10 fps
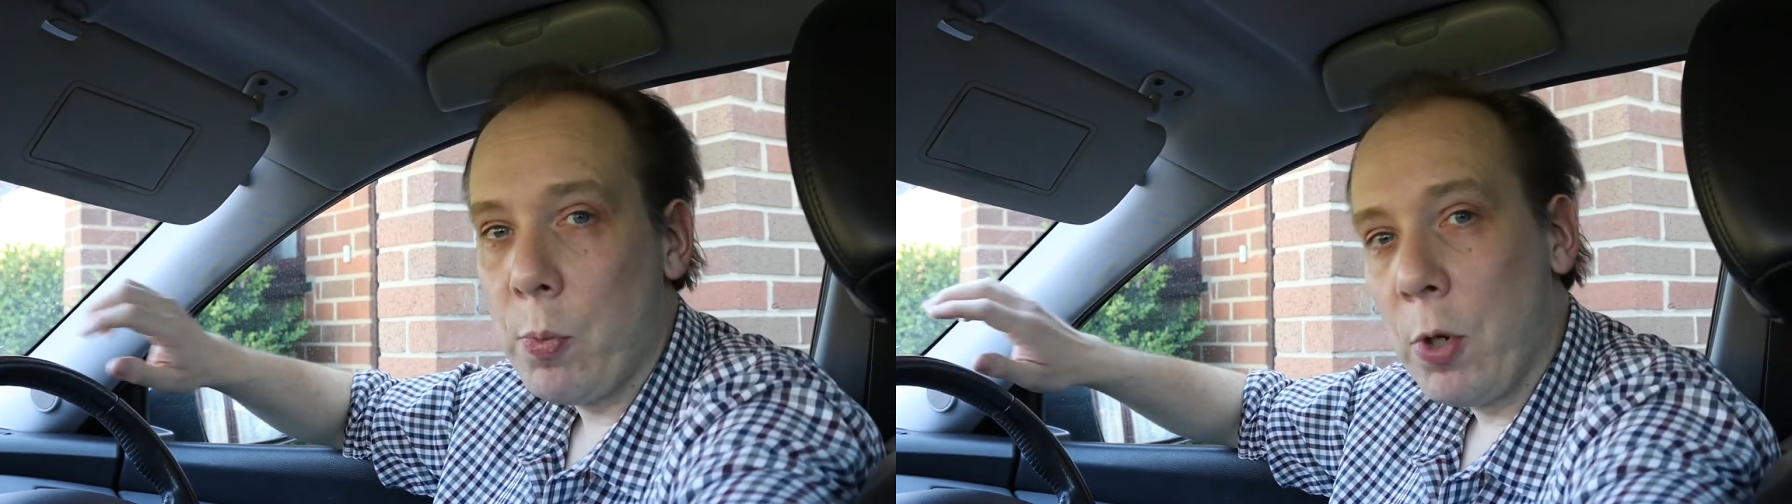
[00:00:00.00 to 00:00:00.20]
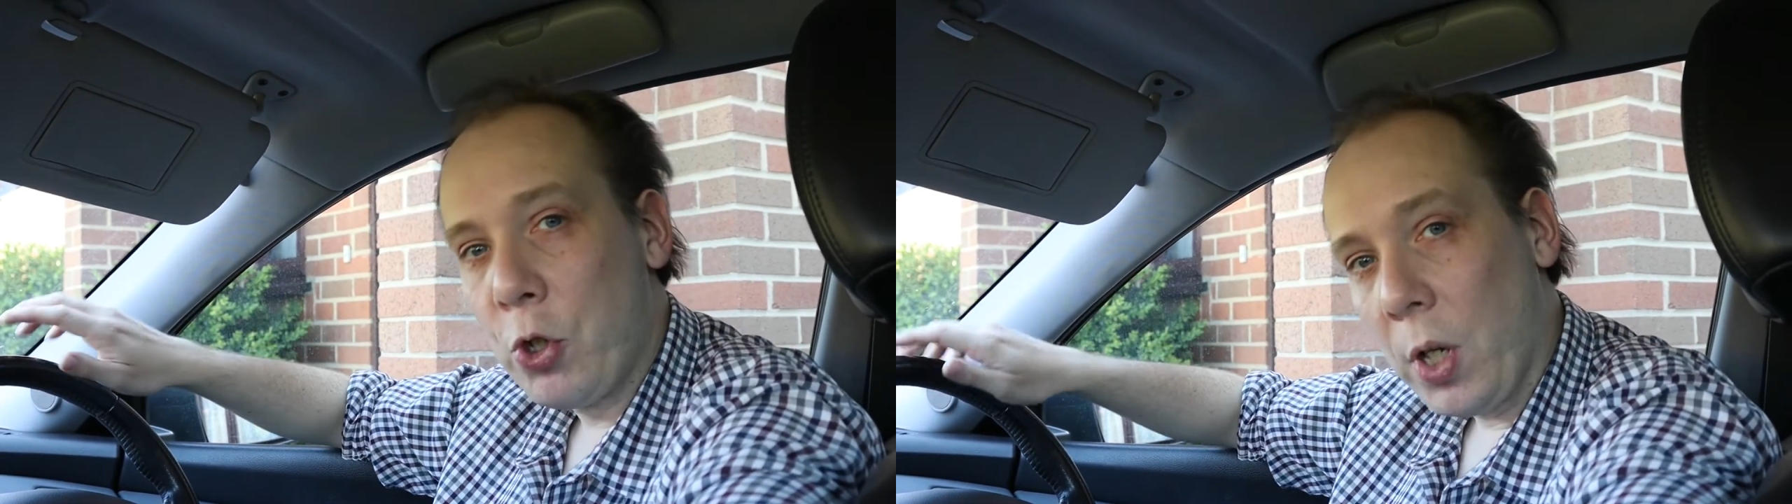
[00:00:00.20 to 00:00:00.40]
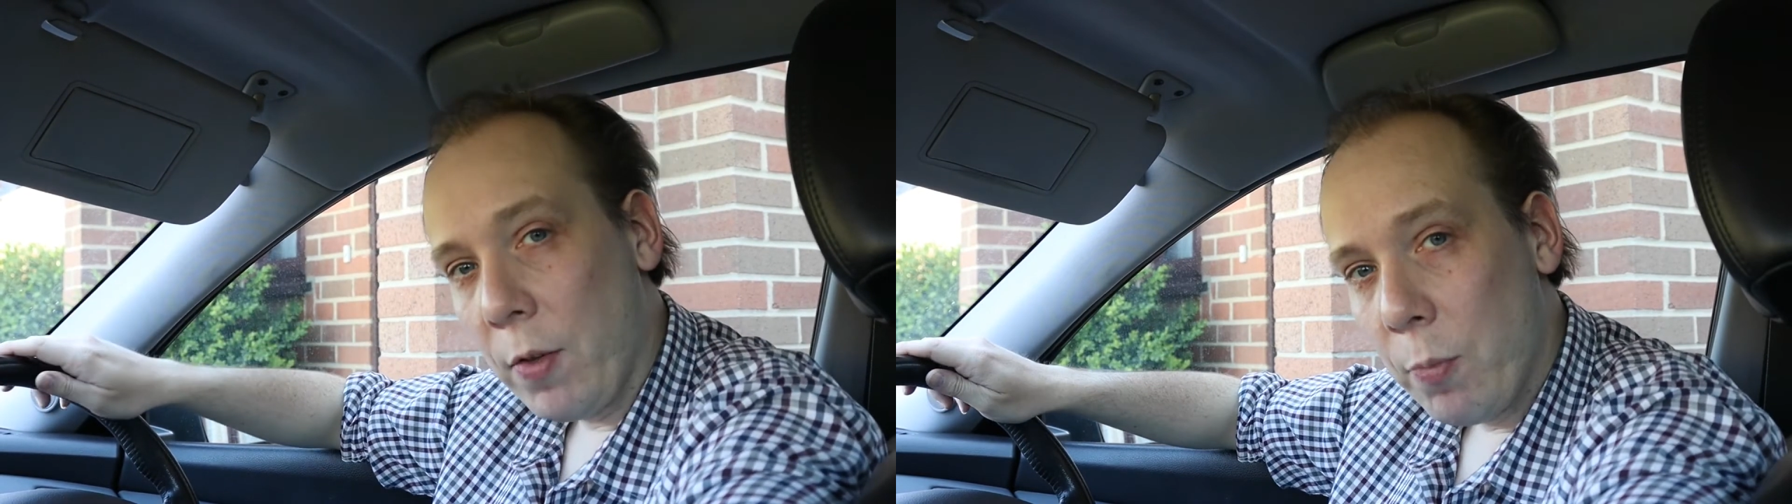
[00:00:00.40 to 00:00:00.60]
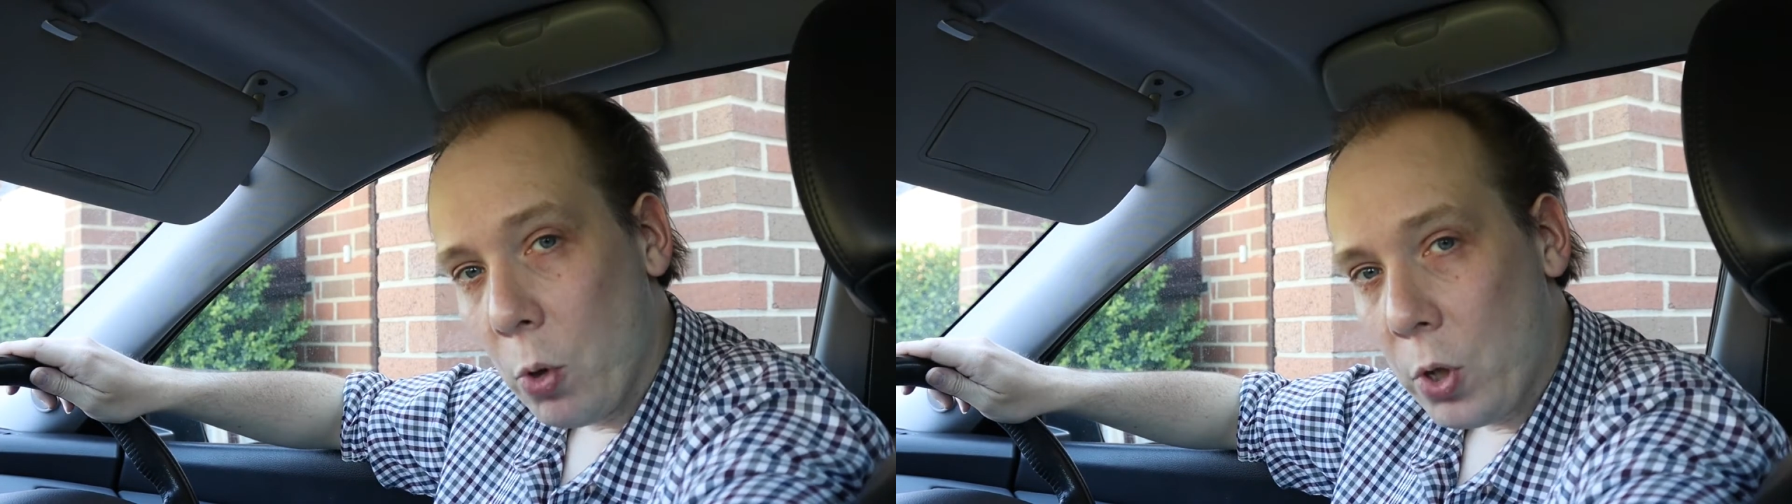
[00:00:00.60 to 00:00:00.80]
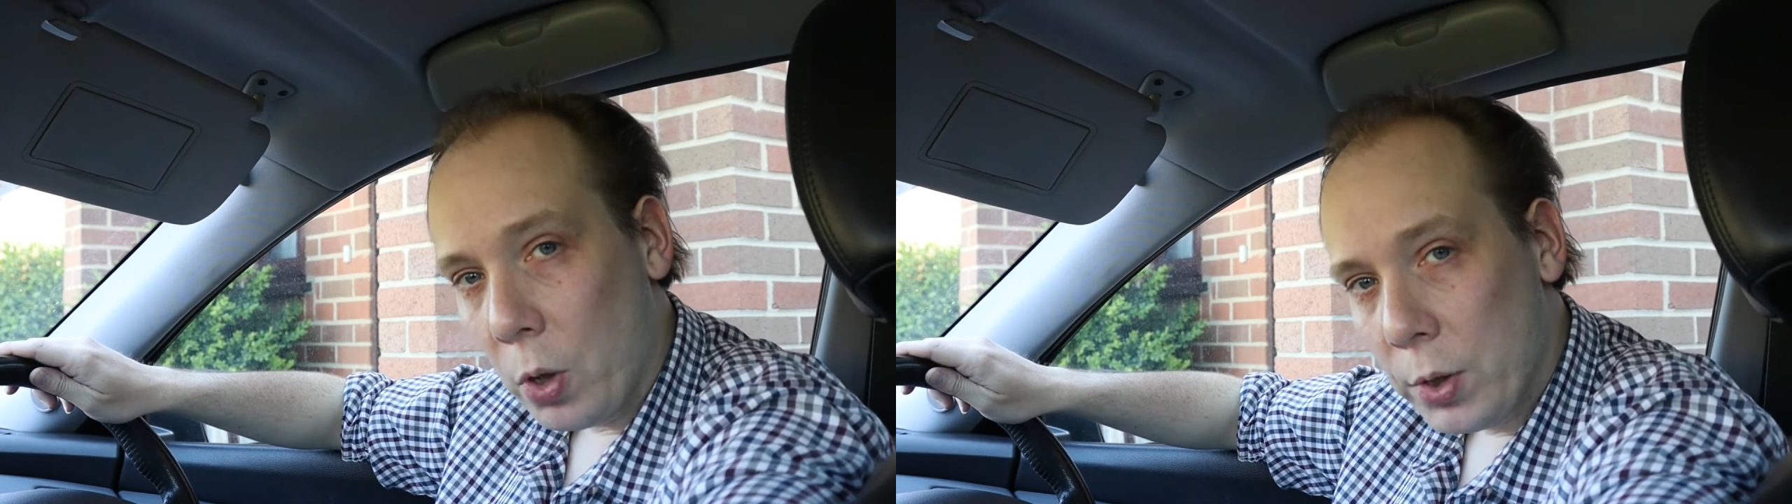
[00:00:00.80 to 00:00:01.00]
my channel for
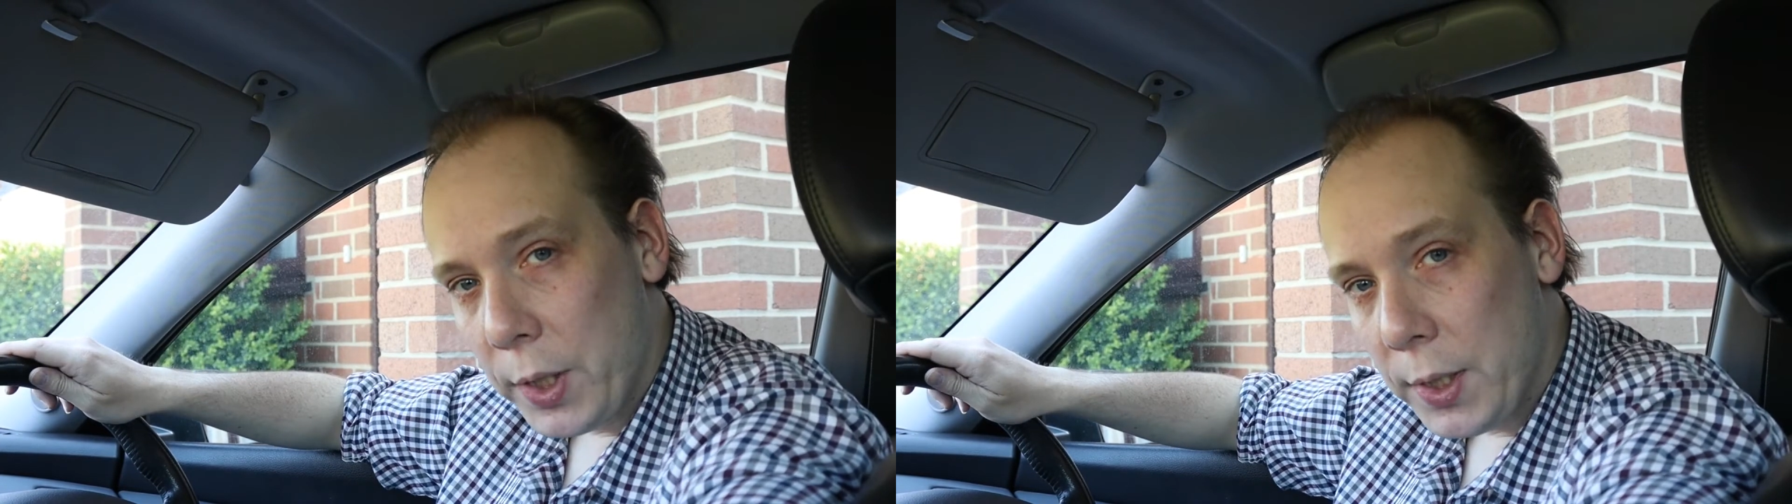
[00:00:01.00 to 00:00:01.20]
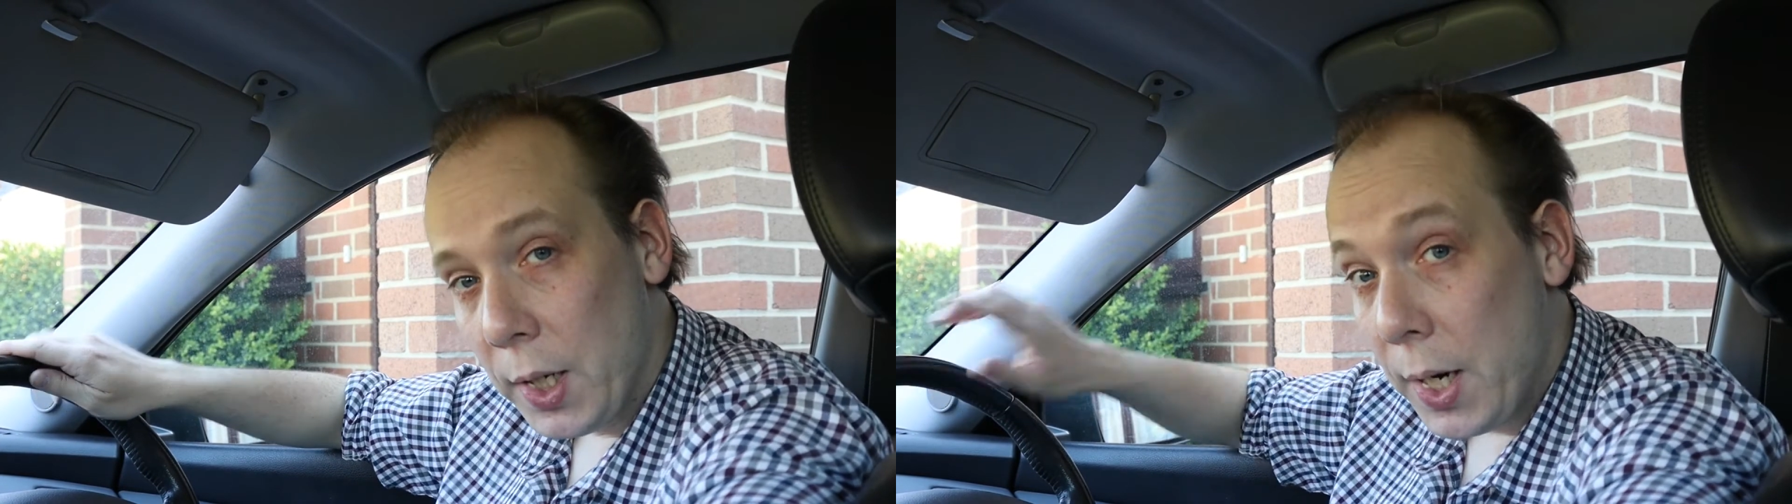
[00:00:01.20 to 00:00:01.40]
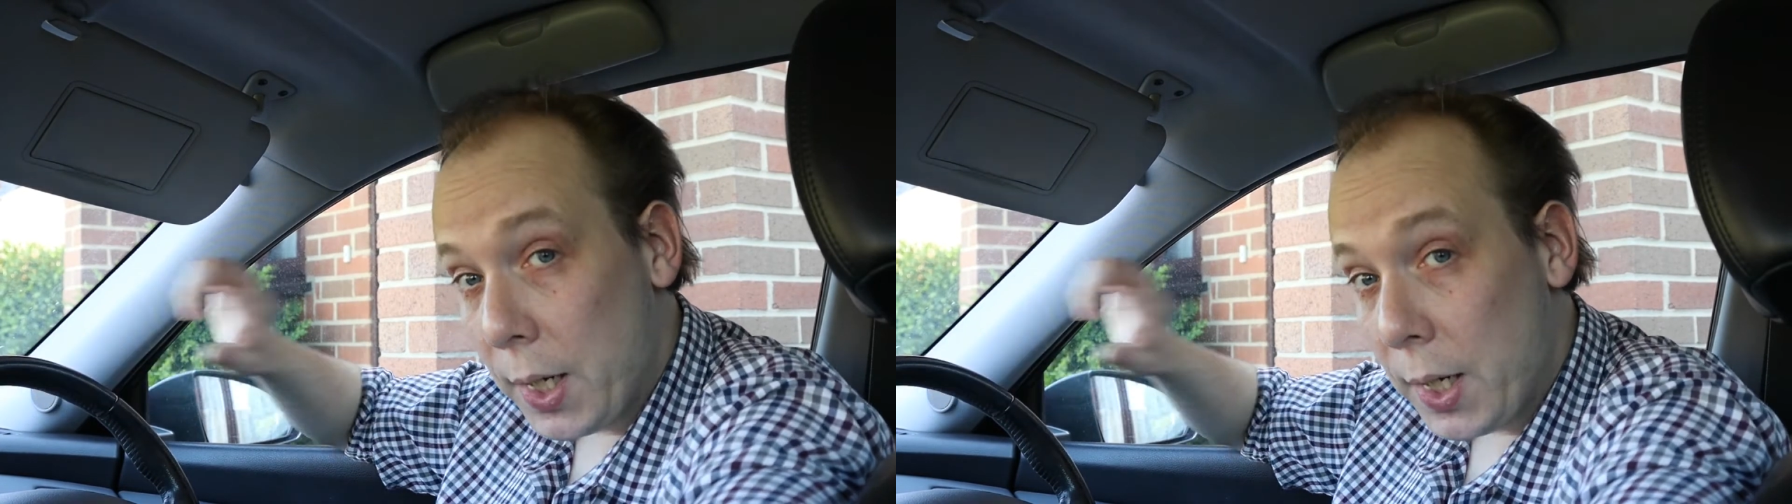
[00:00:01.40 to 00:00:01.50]
more content.